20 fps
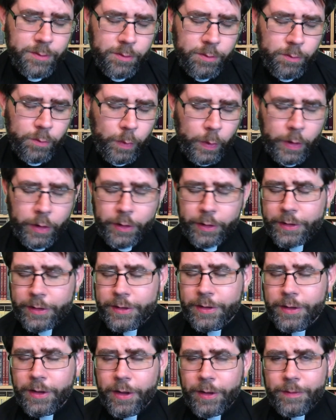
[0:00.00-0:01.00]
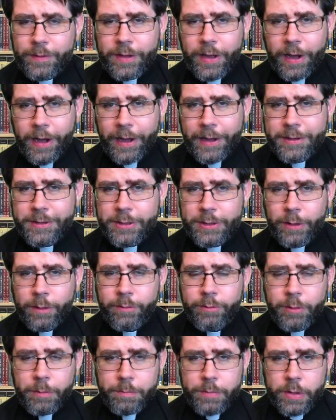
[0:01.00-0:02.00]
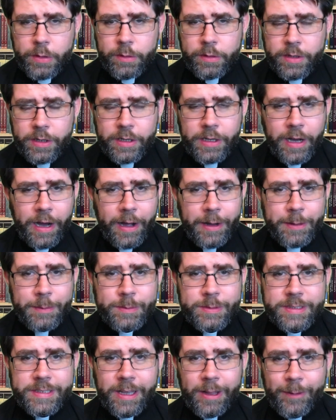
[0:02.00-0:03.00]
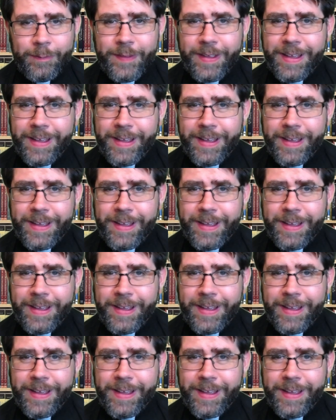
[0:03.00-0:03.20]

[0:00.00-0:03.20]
Word of God. You don't rebuke God himself.